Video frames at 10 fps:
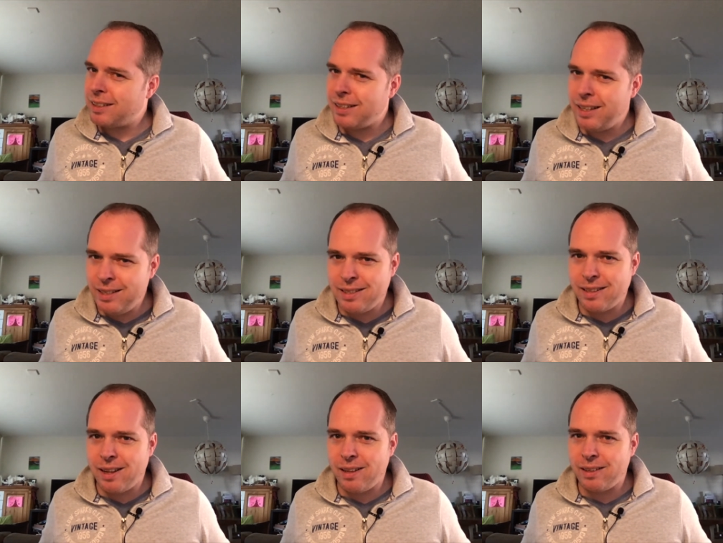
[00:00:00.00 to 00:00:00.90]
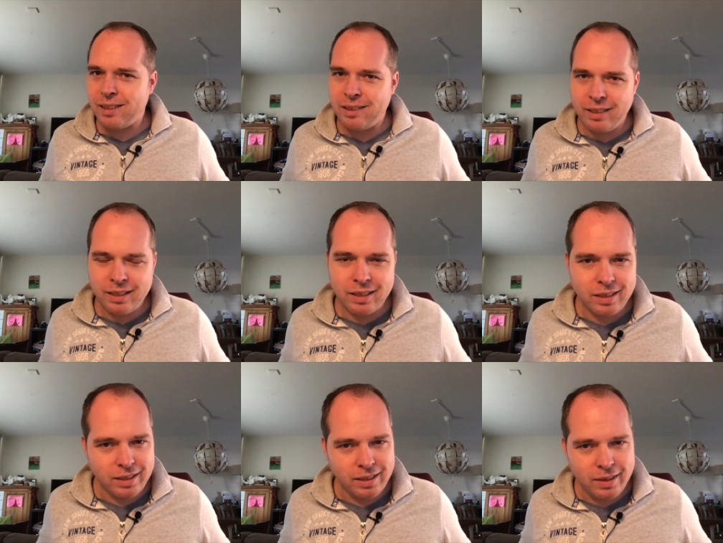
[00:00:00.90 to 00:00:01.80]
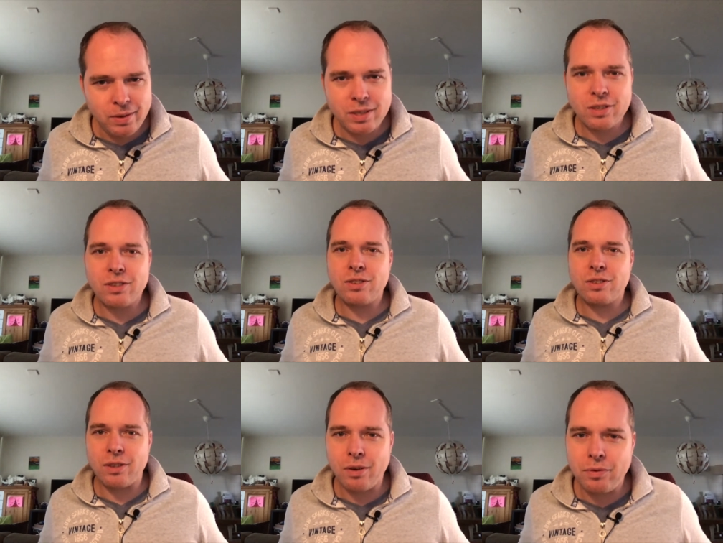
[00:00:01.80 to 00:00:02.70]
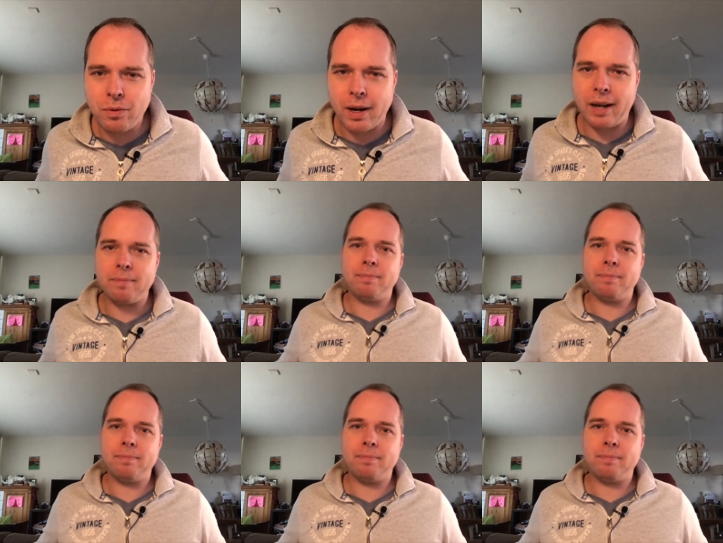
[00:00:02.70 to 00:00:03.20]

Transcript: install the newest software.